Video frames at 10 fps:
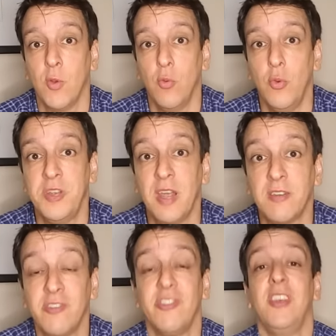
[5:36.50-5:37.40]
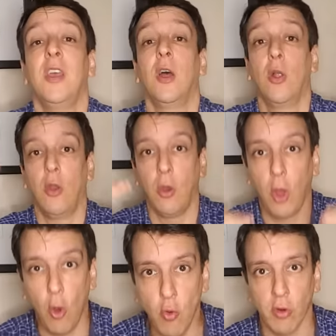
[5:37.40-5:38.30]
we tend to see
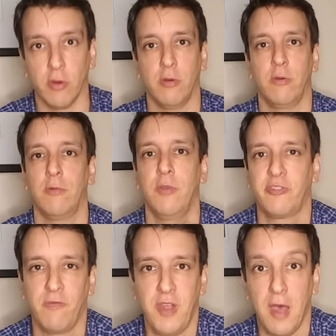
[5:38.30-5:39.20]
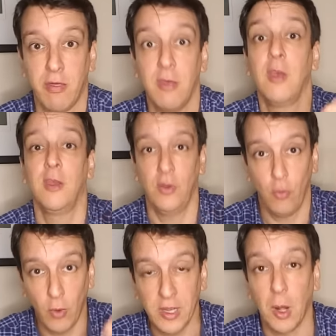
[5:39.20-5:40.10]
lower risk of death
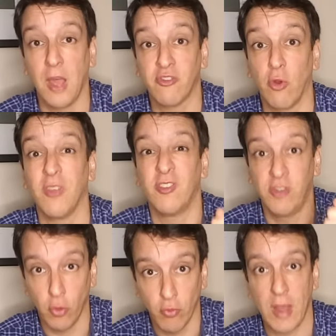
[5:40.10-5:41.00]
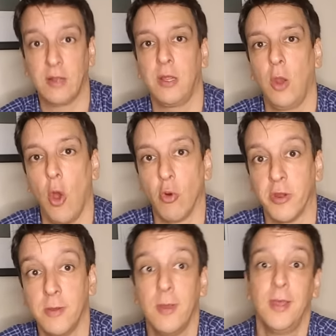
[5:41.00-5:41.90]
when cholesterol is directly
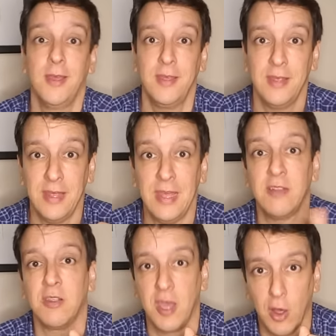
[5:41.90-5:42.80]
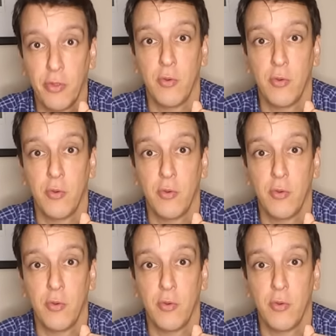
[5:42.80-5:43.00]
lowered into the healthy